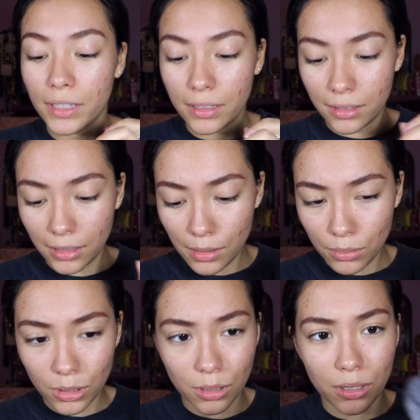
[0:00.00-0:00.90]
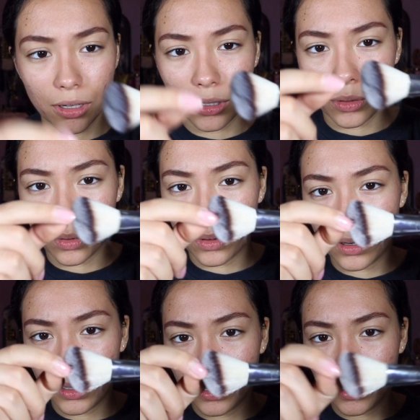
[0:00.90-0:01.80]
It seems good
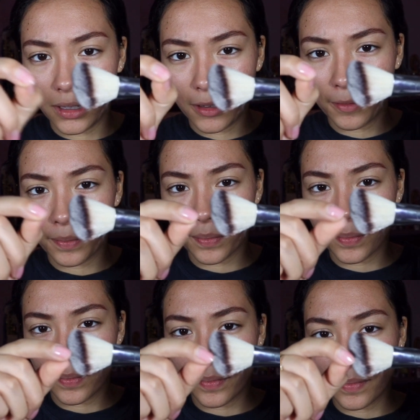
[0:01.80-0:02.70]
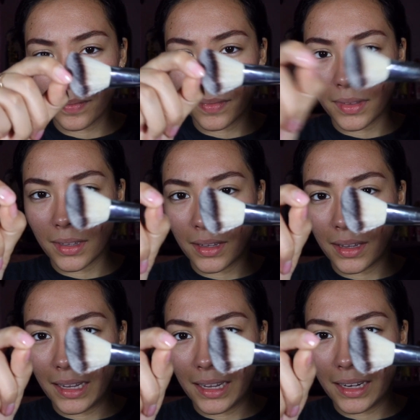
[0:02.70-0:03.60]
quality.
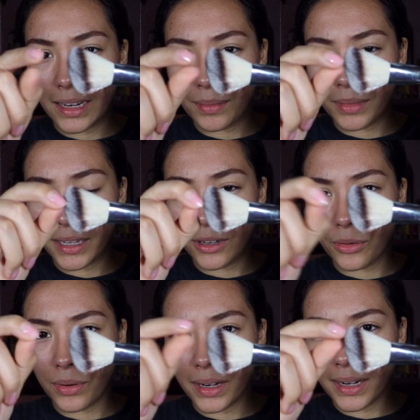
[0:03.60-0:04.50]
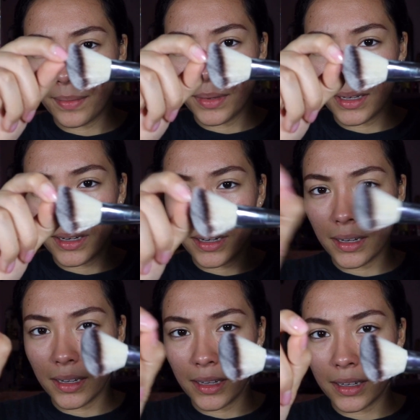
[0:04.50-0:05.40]
And I'm like grabbing
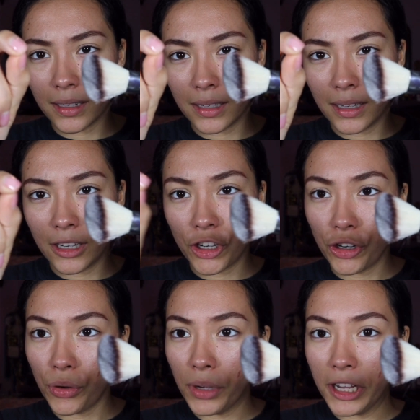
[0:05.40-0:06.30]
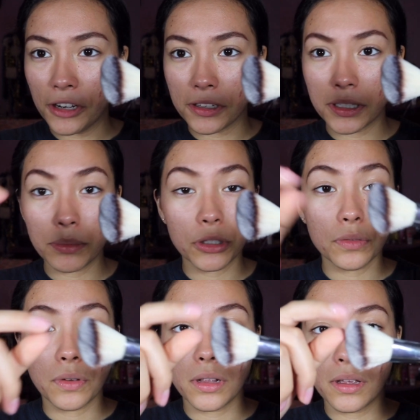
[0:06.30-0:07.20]
it and no hair seems
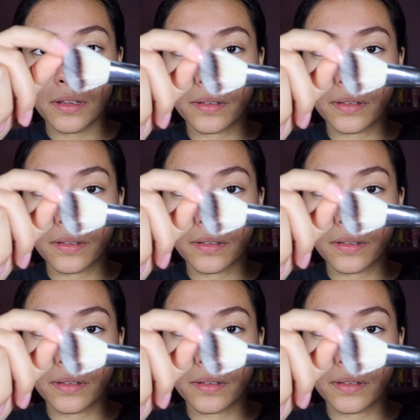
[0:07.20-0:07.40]
to fall.